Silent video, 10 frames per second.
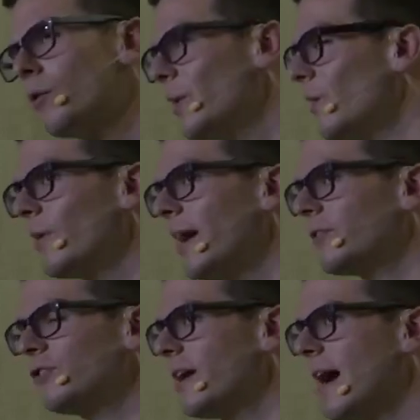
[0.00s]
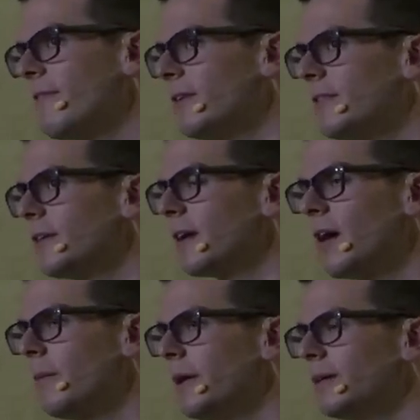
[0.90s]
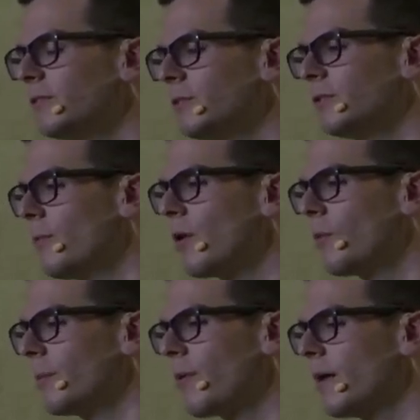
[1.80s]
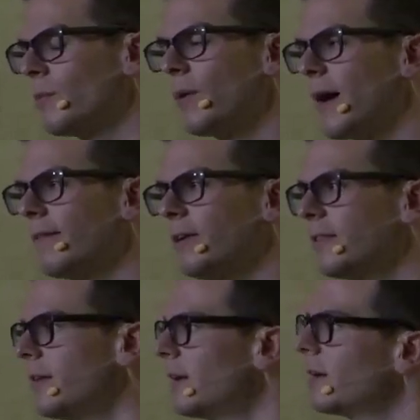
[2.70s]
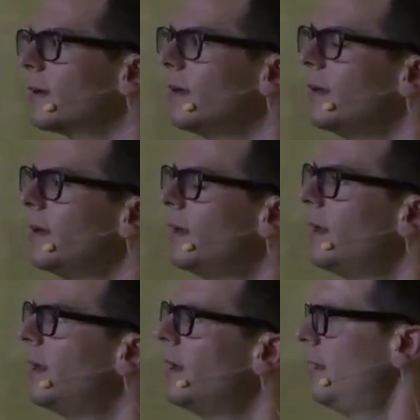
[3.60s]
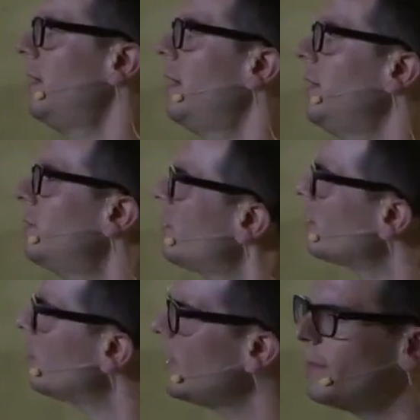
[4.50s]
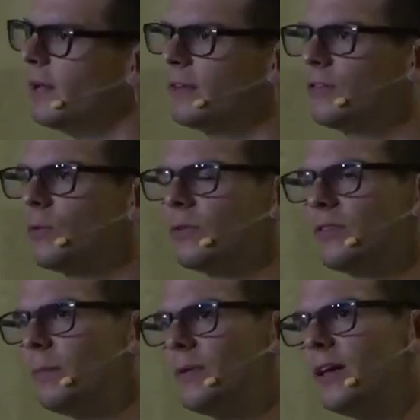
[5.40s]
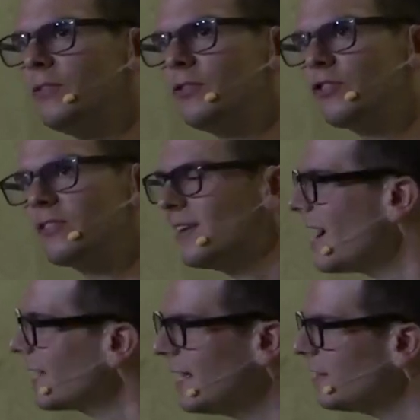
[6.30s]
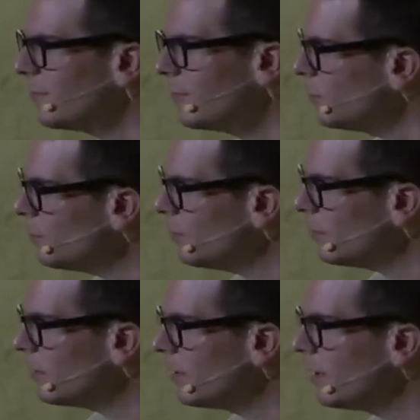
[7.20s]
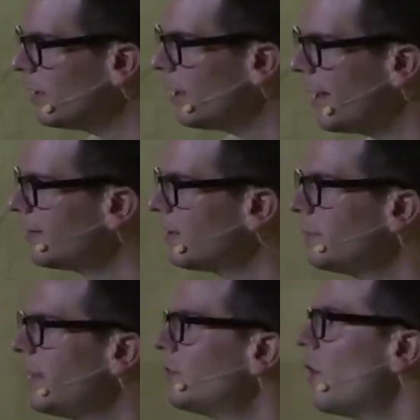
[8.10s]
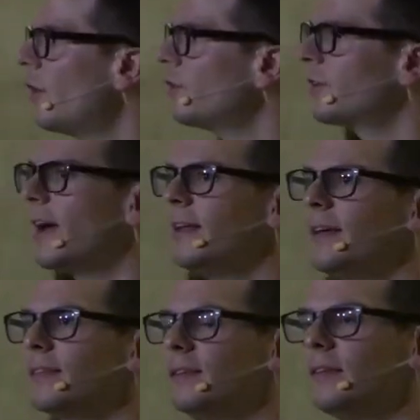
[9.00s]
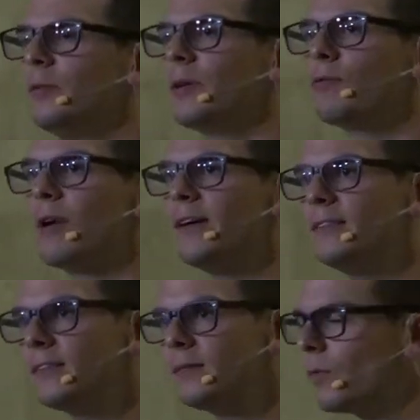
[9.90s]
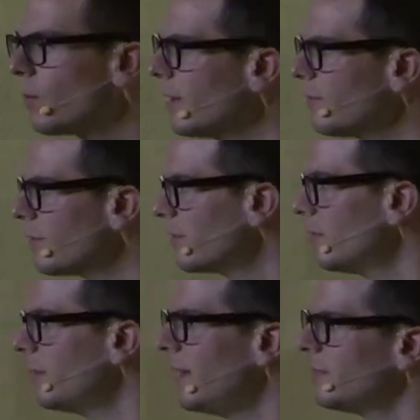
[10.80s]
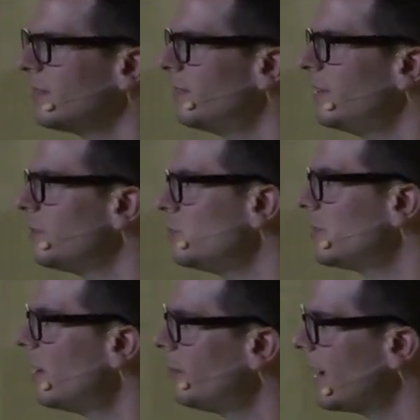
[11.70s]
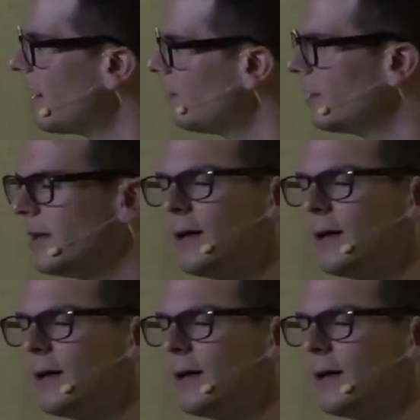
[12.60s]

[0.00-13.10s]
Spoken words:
we don't actually have anything coming. So tomorrow we probably won't have anything. You start to go, wait a minute, so some days you're just not getting food? And some days all you're getting is a little bit of rice in the morning from somebody else in the village who's helping out?